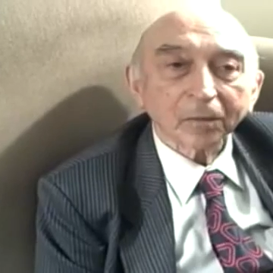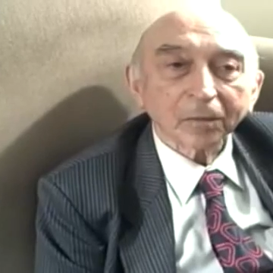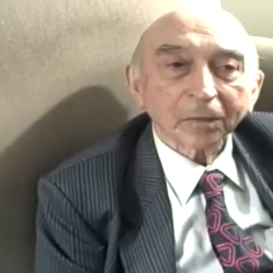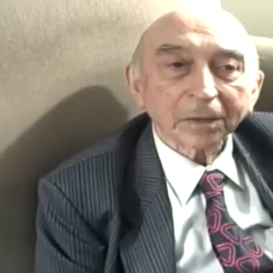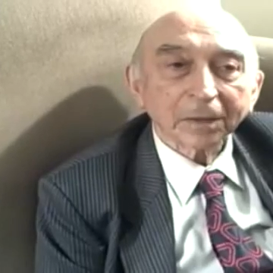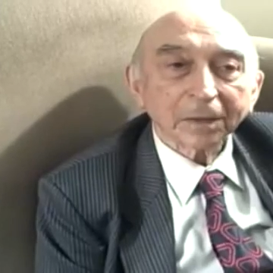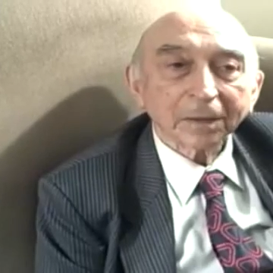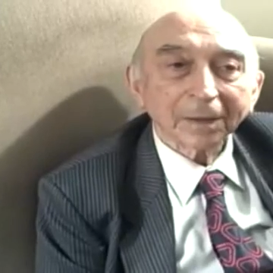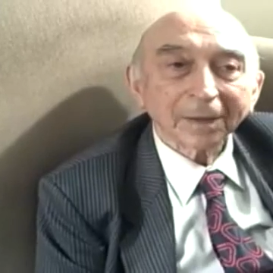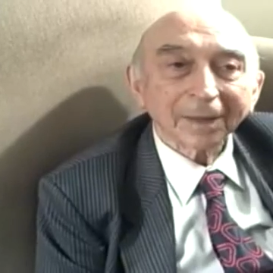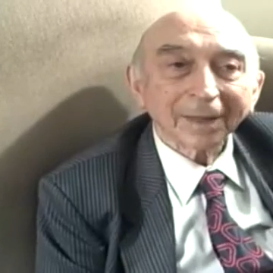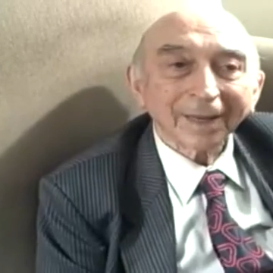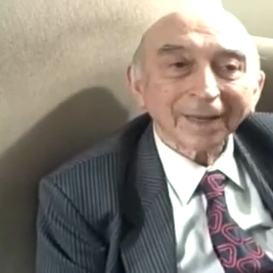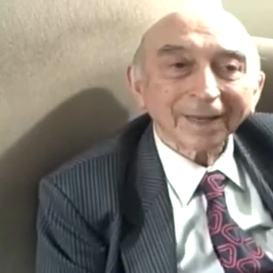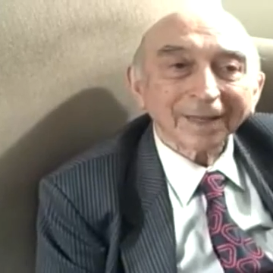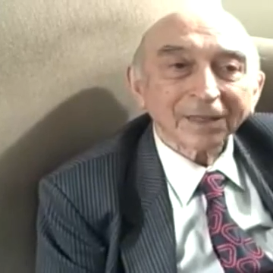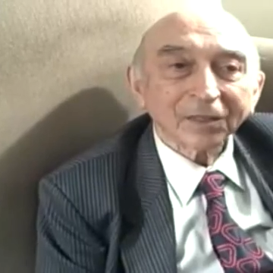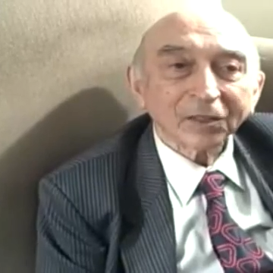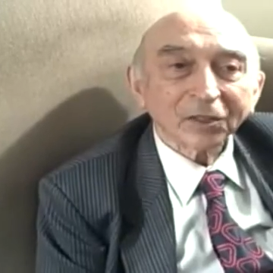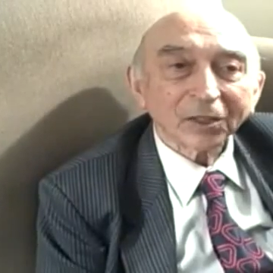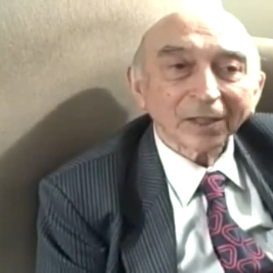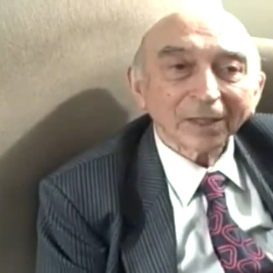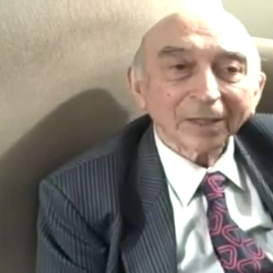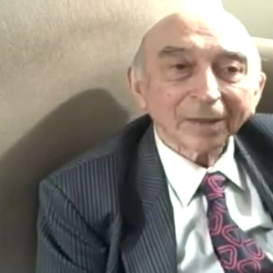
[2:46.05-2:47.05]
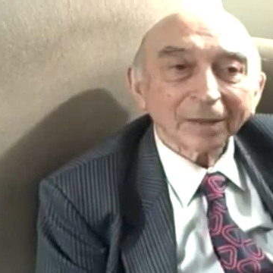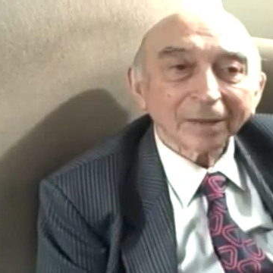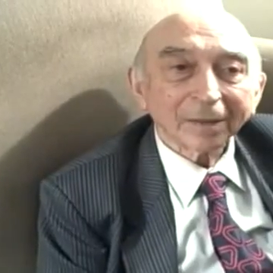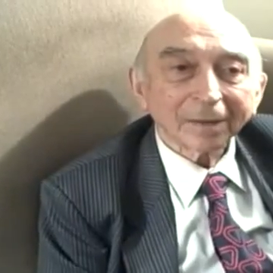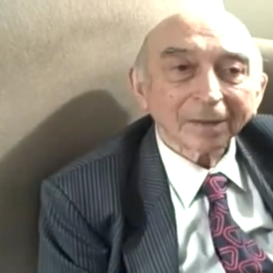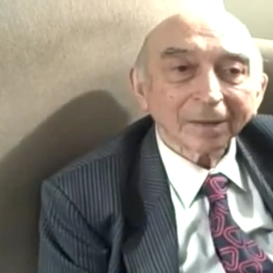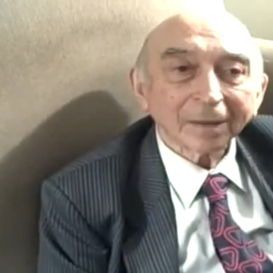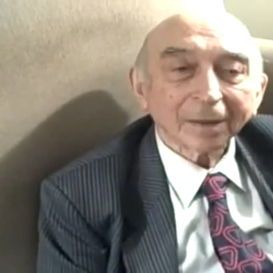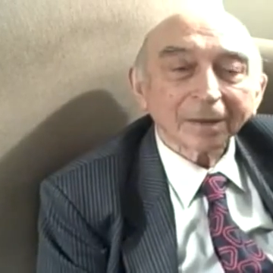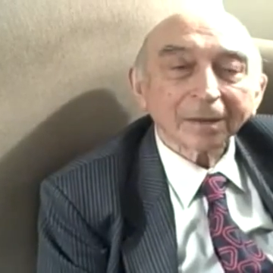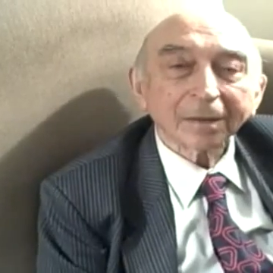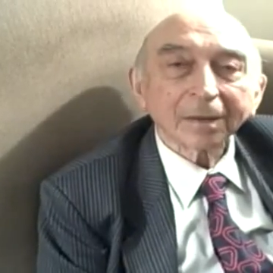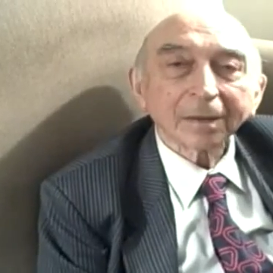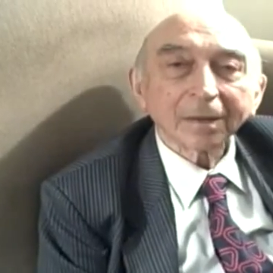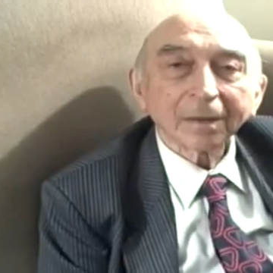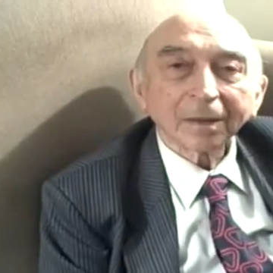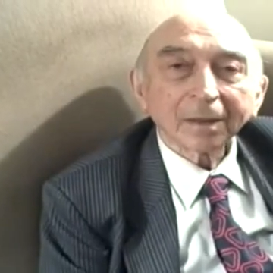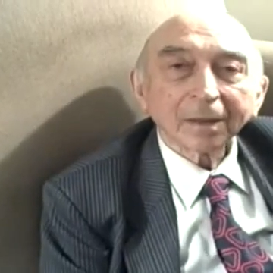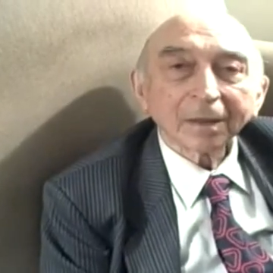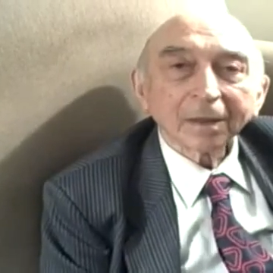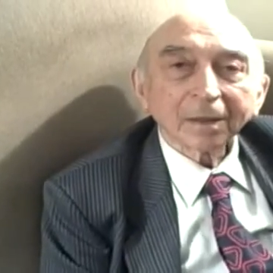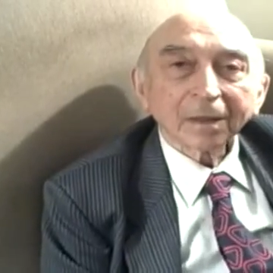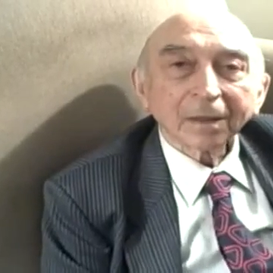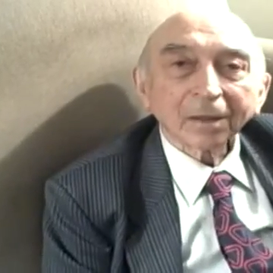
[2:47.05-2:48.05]
but the agenda
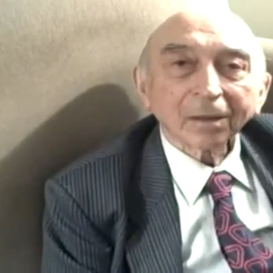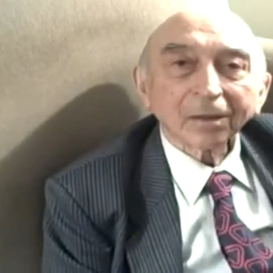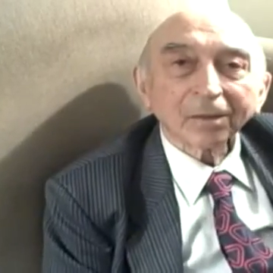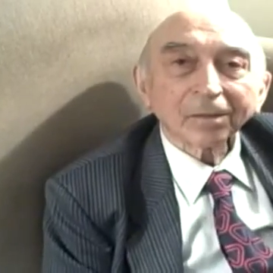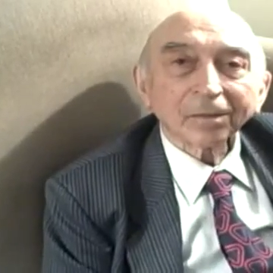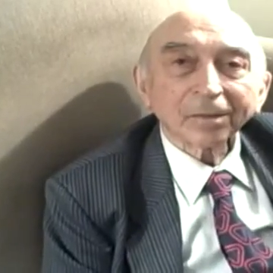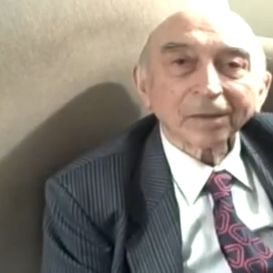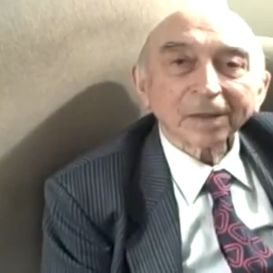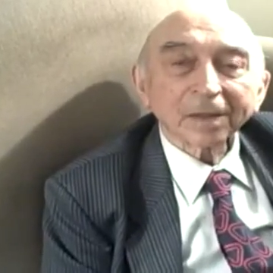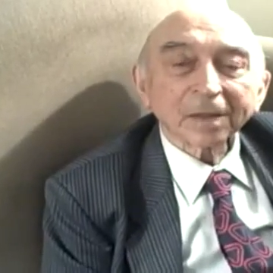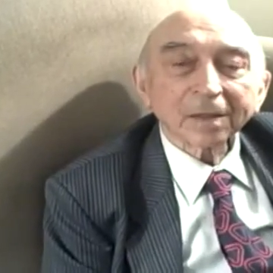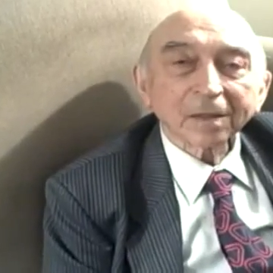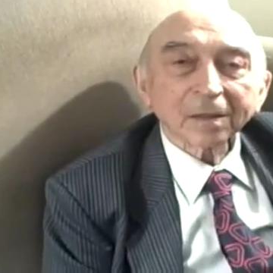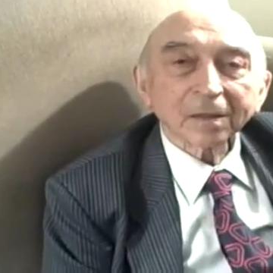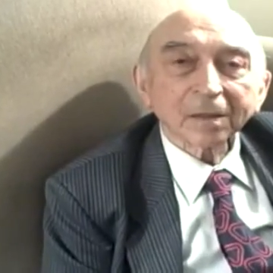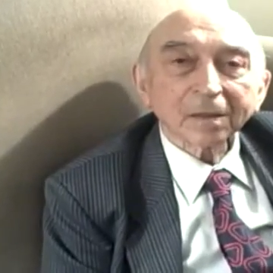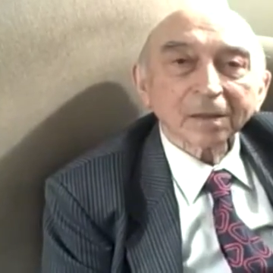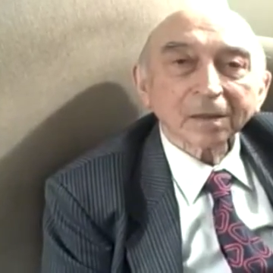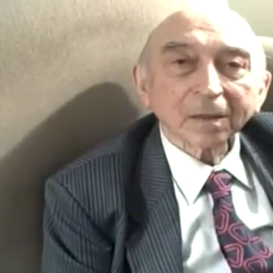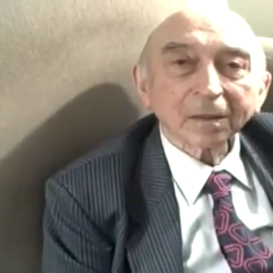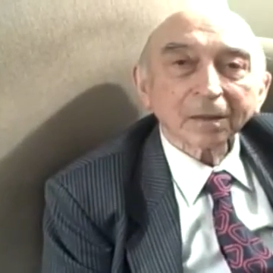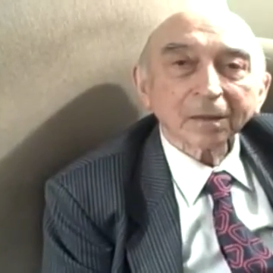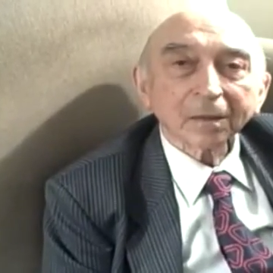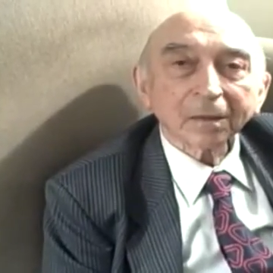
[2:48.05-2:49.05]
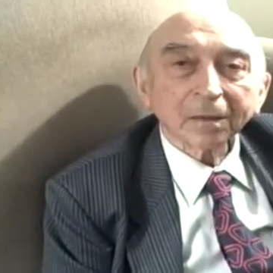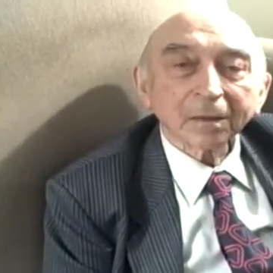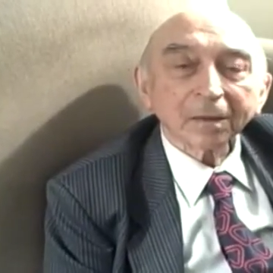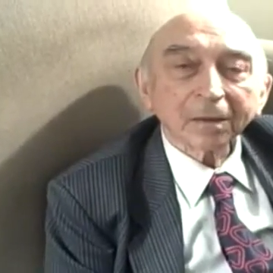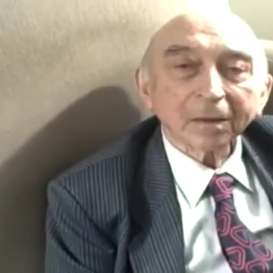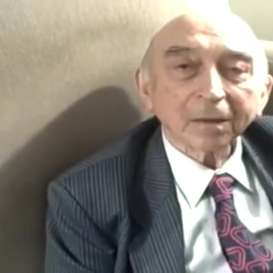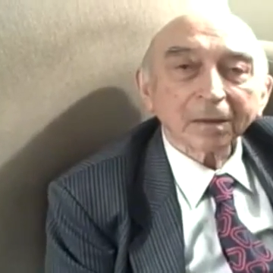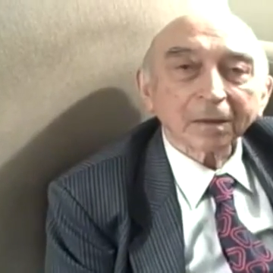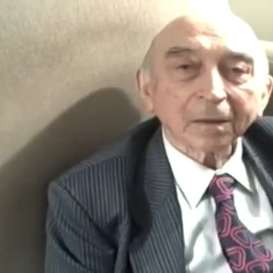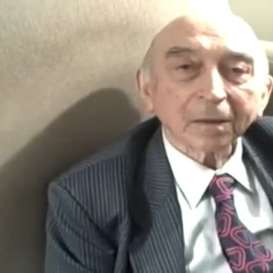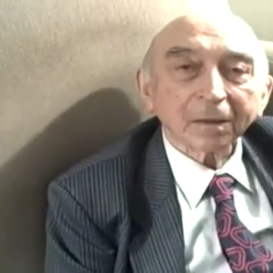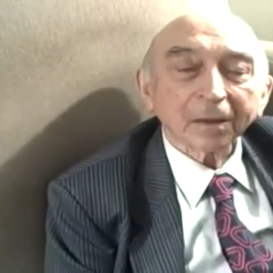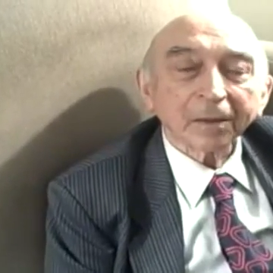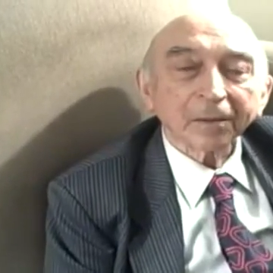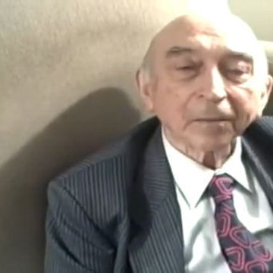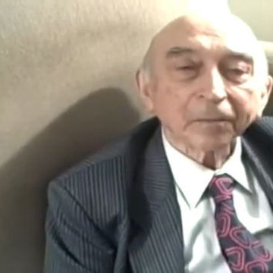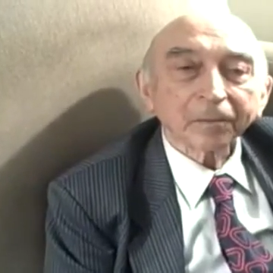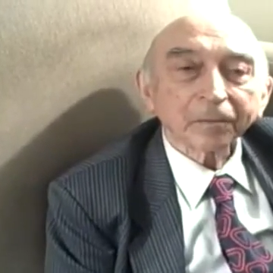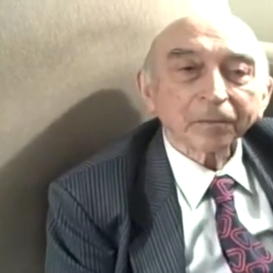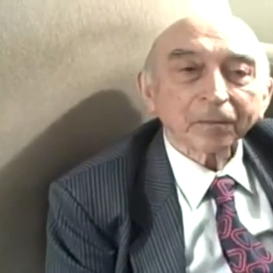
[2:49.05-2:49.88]
Price's theory